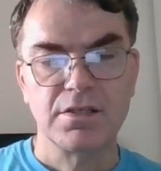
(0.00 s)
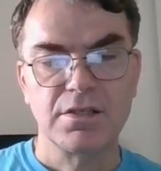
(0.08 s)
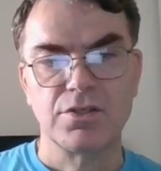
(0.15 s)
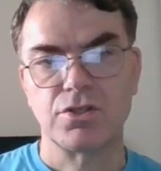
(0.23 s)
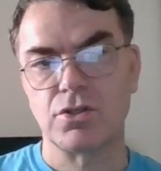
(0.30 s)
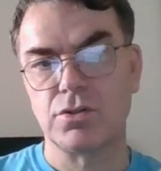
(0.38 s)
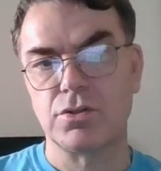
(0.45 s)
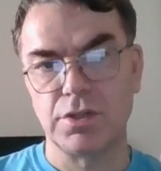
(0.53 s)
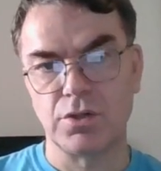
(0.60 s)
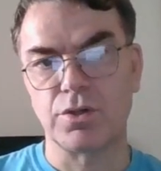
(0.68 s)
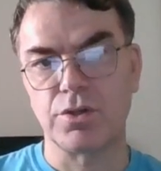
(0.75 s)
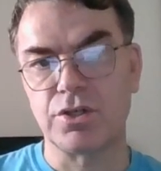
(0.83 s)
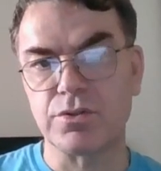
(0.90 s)
So in
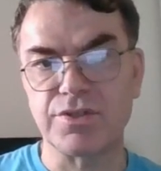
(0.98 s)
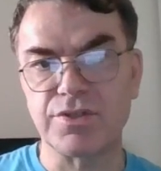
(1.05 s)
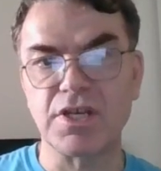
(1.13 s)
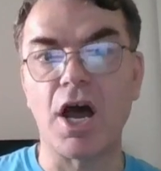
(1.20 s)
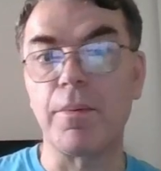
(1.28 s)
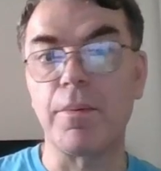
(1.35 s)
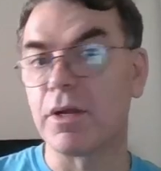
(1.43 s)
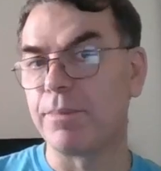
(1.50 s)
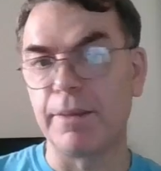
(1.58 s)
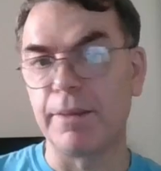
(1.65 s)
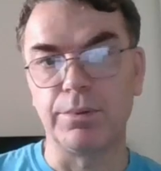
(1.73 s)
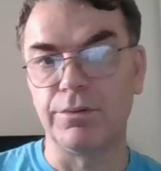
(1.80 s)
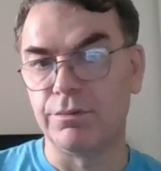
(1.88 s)
order to see how many
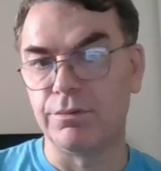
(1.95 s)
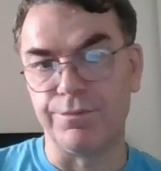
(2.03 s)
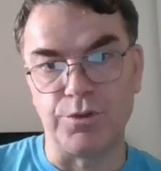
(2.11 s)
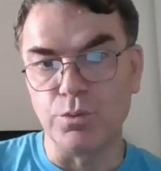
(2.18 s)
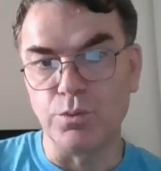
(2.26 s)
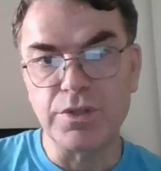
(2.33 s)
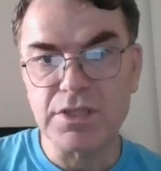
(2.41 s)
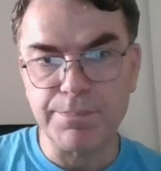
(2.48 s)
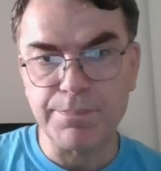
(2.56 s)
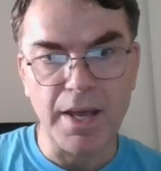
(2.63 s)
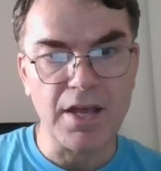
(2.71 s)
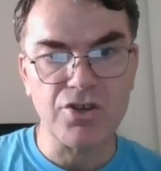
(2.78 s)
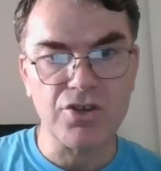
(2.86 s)
people view this
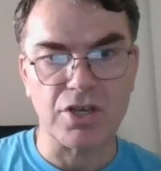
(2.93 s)
page,